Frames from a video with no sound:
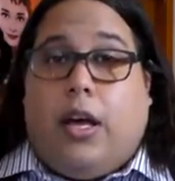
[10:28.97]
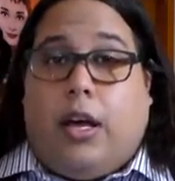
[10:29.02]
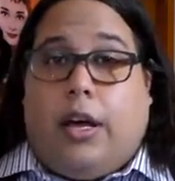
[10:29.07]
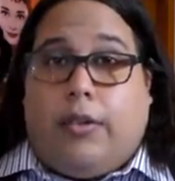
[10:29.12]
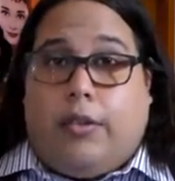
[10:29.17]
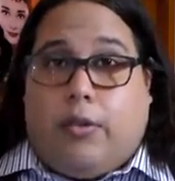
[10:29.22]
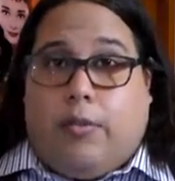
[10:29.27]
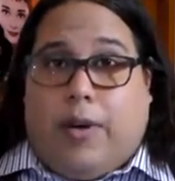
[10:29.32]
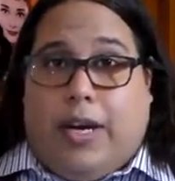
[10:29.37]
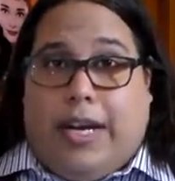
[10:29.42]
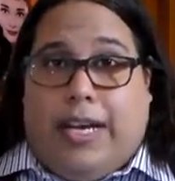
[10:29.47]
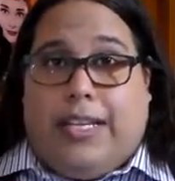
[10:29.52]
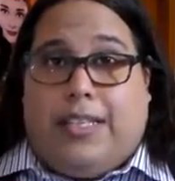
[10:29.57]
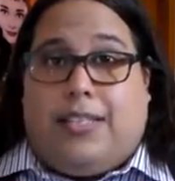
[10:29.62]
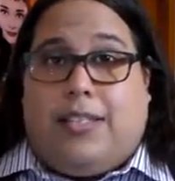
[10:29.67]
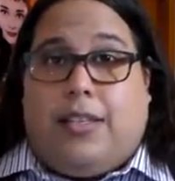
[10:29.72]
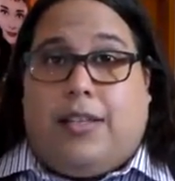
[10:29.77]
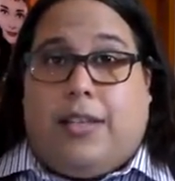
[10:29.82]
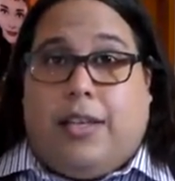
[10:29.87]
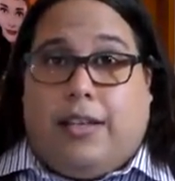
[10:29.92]

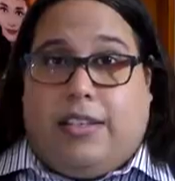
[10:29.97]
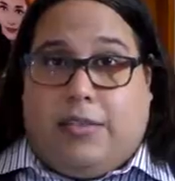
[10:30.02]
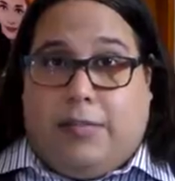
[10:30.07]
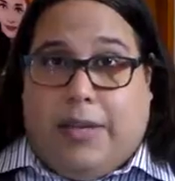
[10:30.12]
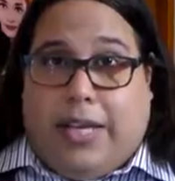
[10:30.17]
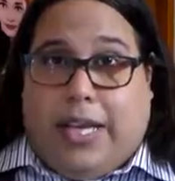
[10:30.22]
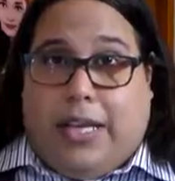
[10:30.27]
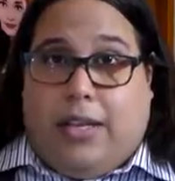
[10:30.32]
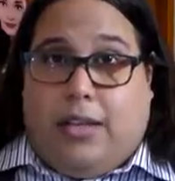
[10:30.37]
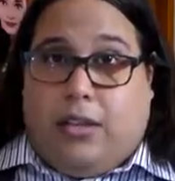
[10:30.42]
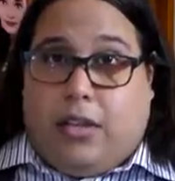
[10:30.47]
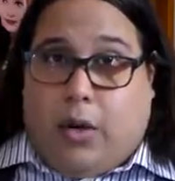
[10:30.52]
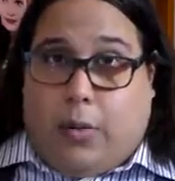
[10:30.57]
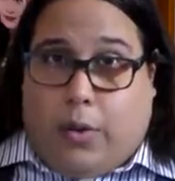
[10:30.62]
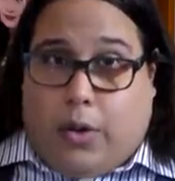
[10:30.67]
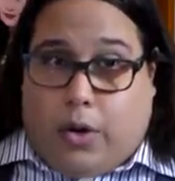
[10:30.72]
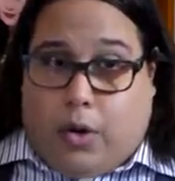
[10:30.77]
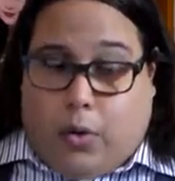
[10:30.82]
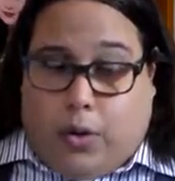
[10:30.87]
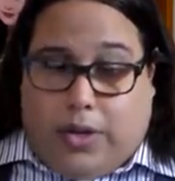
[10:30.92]
Otherwise, things begin in
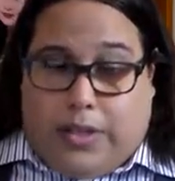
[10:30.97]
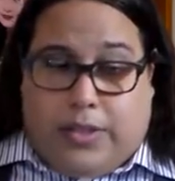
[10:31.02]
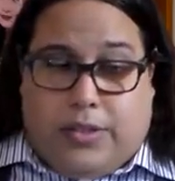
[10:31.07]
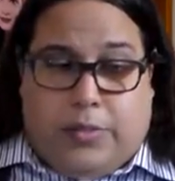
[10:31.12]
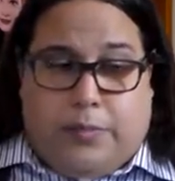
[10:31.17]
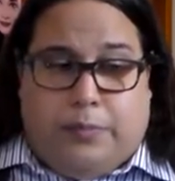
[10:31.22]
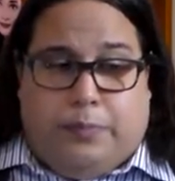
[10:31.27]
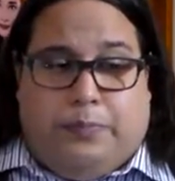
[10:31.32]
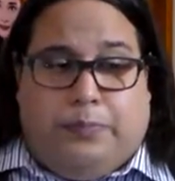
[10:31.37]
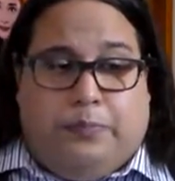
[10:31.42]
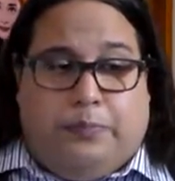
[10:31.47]
lower courts.